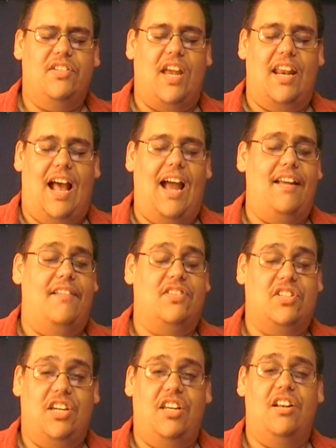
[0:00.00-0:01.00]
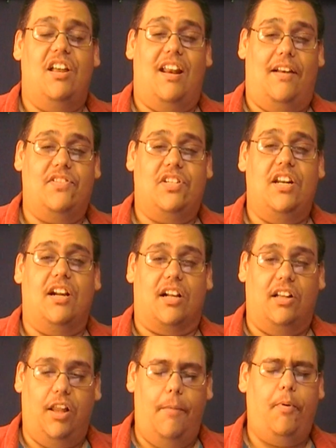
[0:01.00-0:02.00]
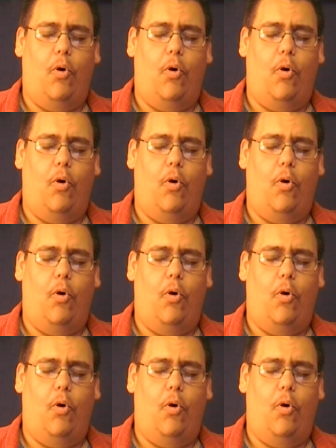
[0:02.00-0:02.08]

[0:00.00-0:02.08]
and I've seen a clip